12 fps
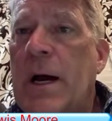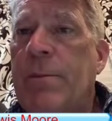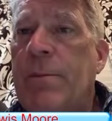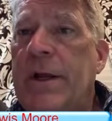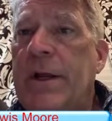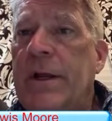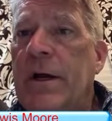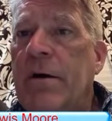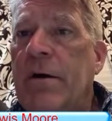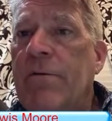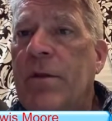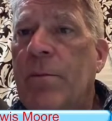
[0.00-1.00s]
need a
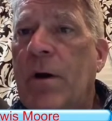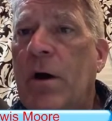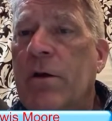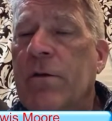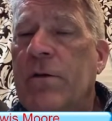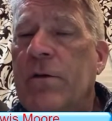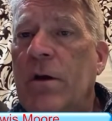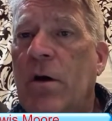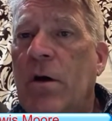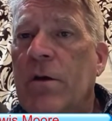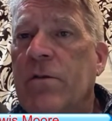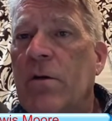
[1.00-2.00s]
copy of the
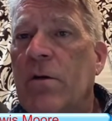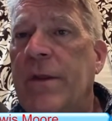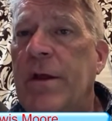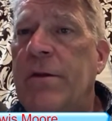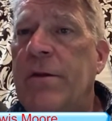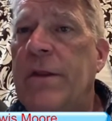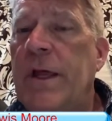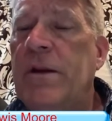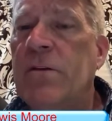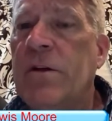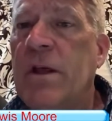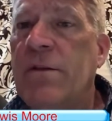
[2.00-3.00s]
policy also, and
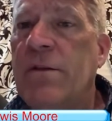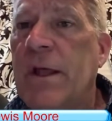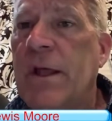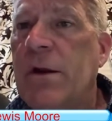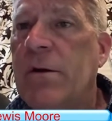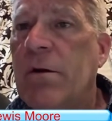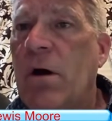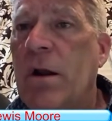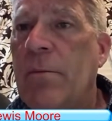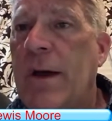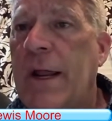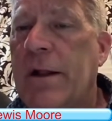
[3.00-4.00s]
they just get that
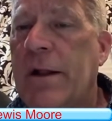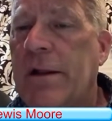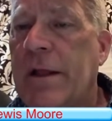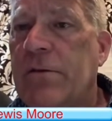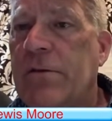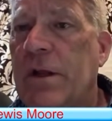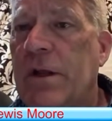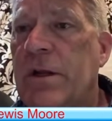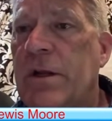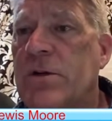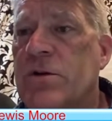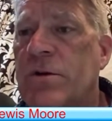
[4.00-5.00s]
automatically as an
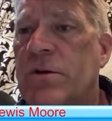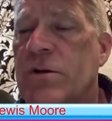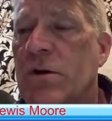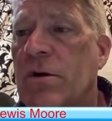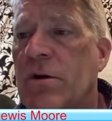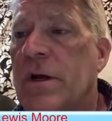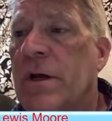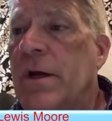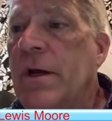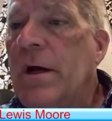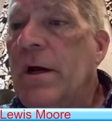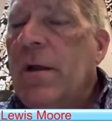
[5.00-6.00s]
additional insured
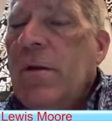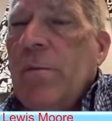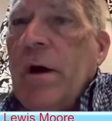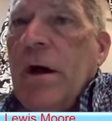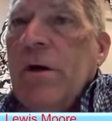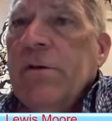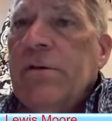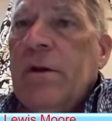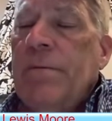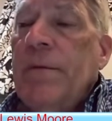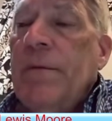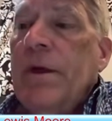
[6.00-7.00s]
on the policy.
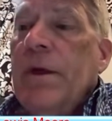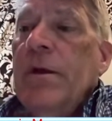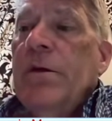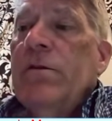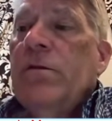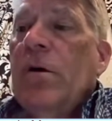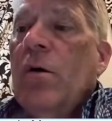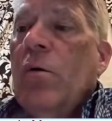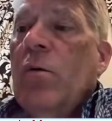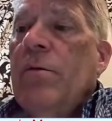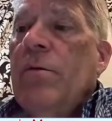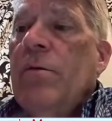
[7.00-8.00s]

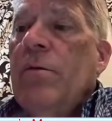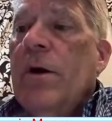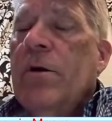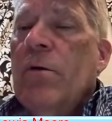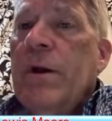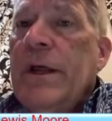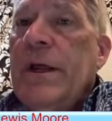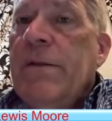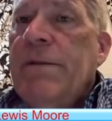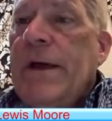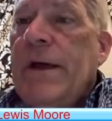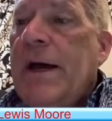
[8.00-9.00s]
So they're going to get
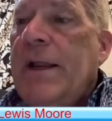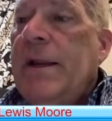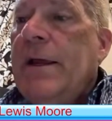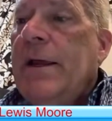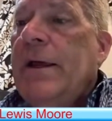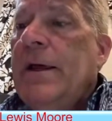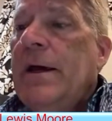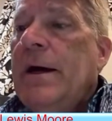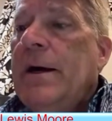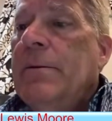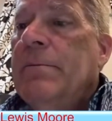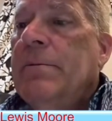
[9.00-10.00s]
that,
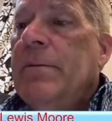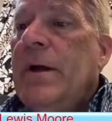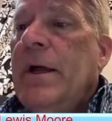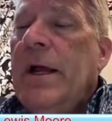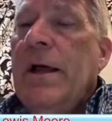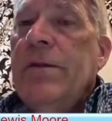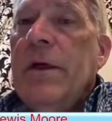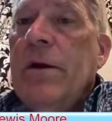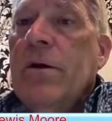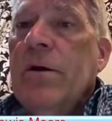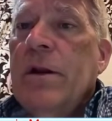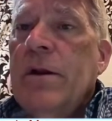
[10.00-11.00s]
and
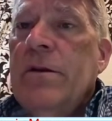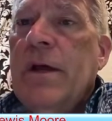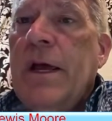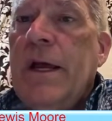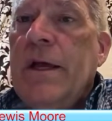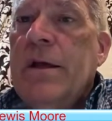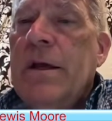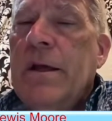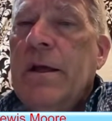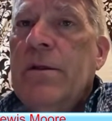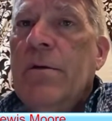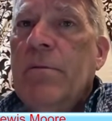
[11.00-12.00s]
they're going to take
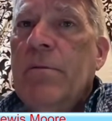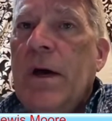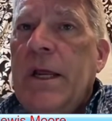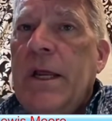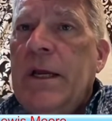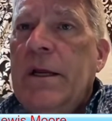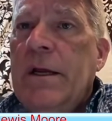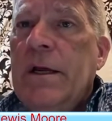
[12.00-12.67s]
the money